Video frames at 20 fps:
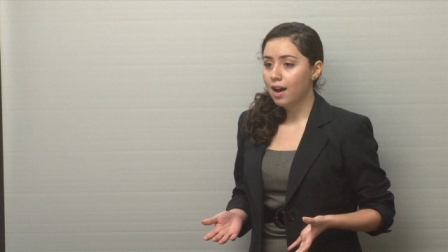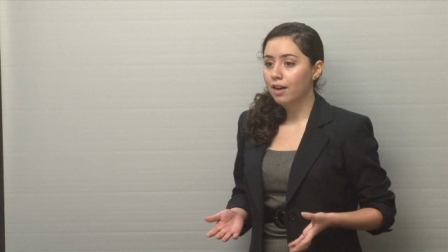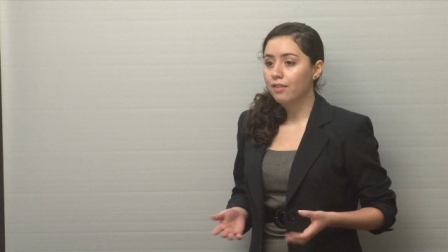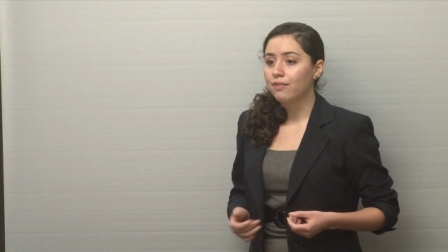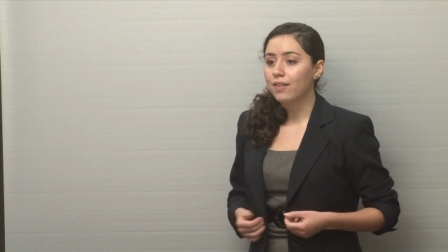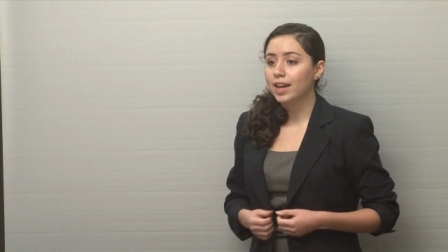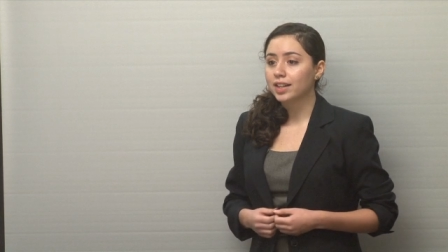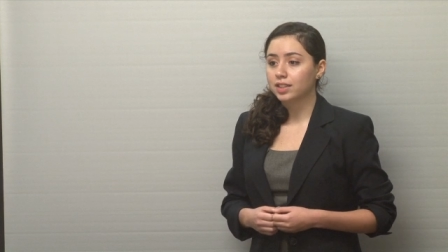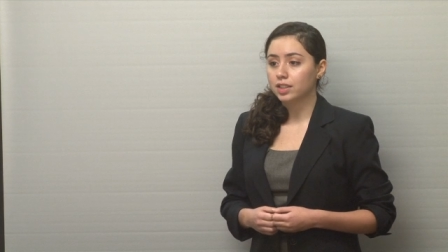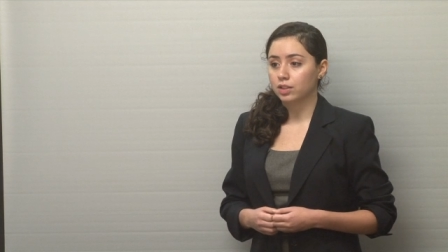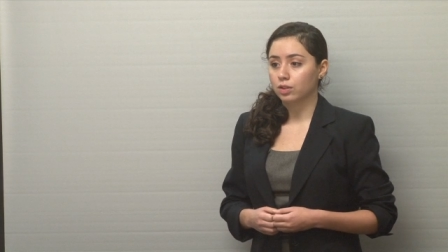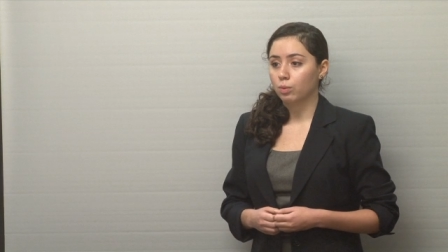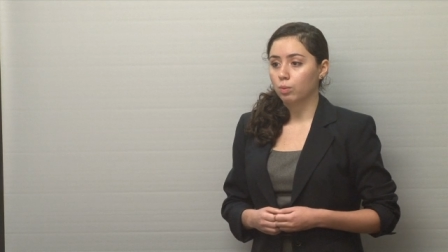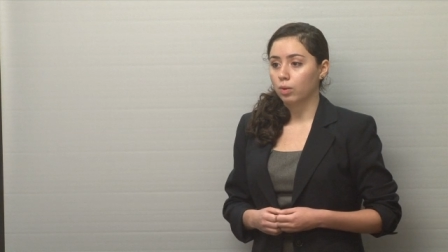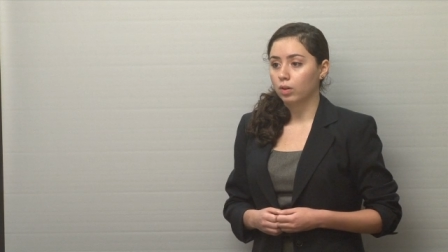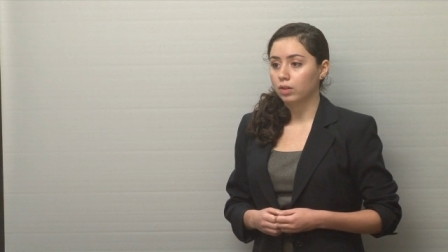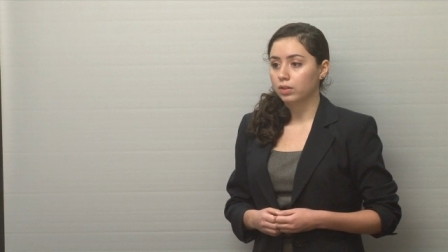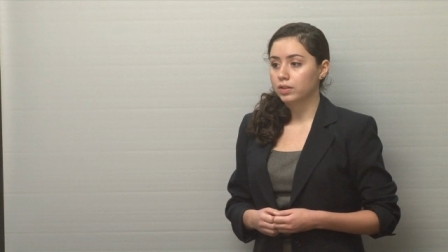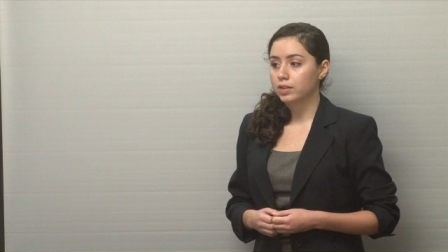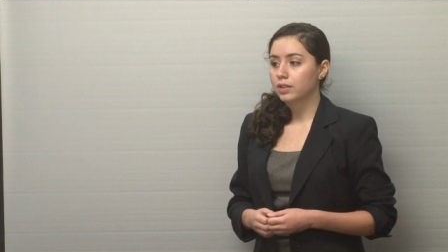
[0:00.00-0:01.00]
affecting the
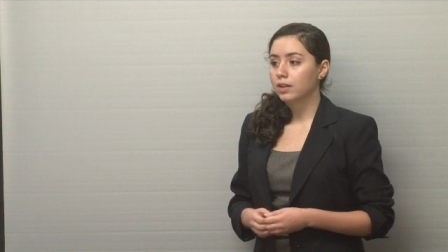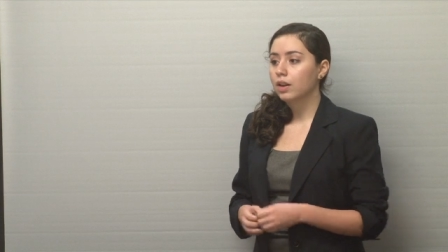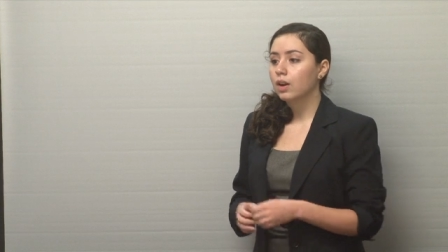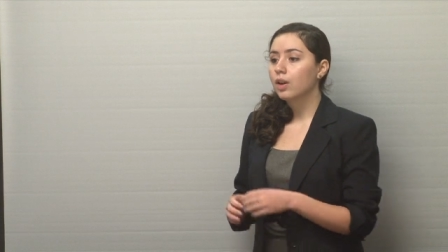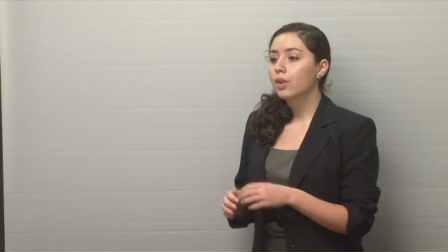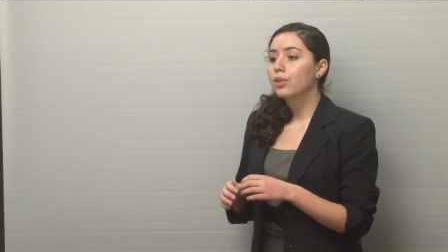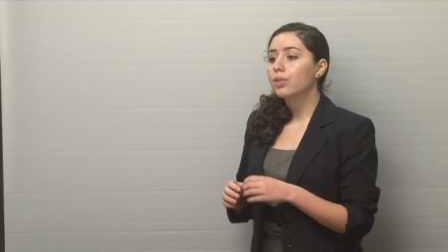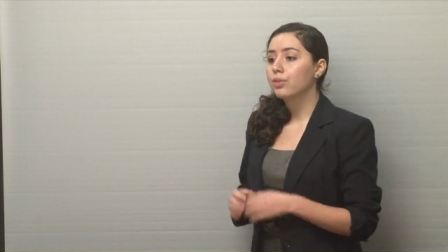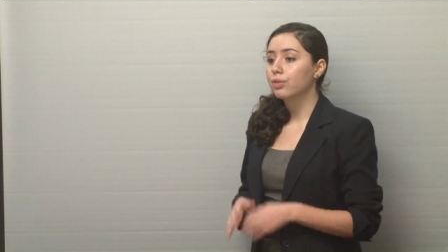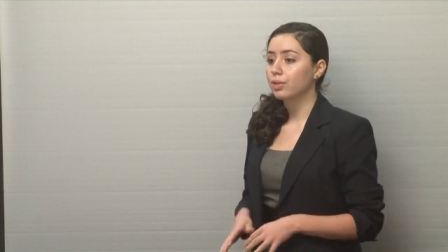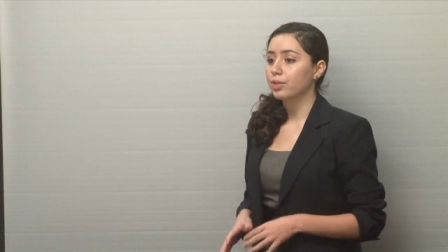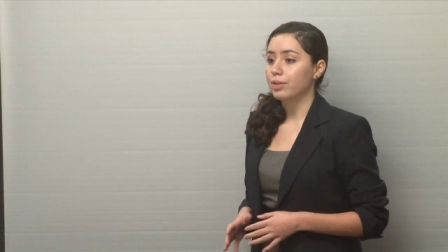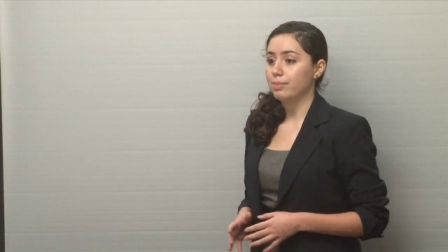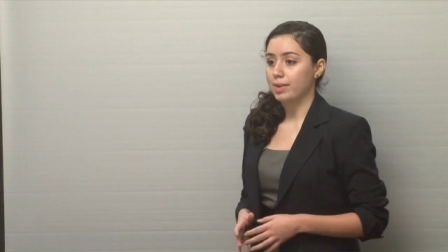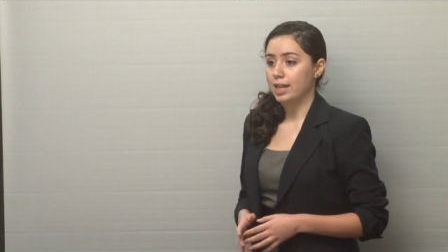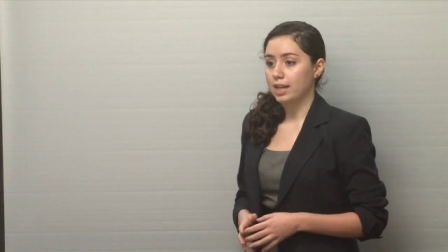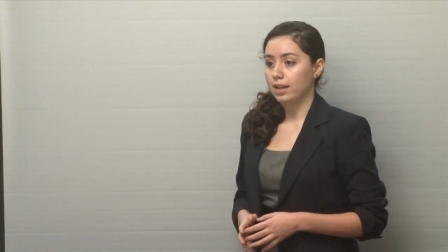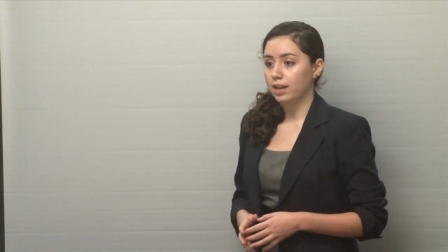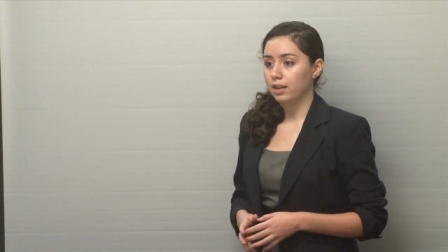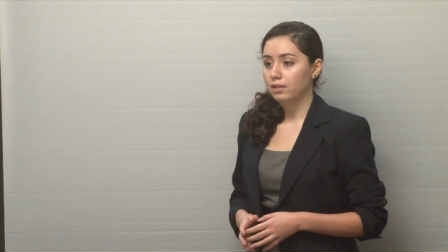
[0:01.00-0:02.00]
world through the
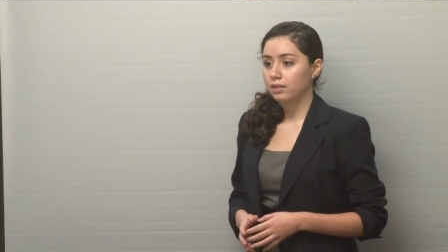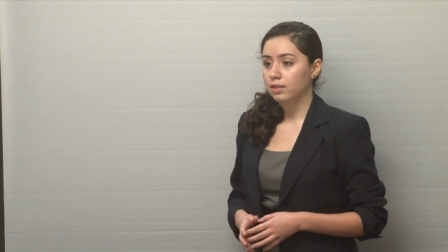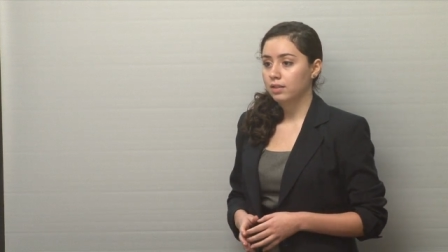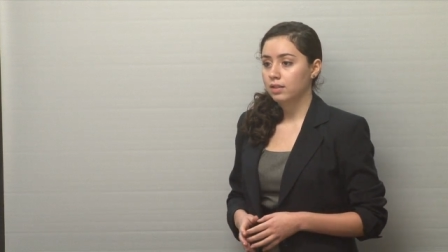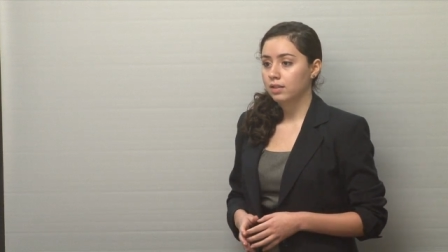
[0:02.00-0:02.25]
media.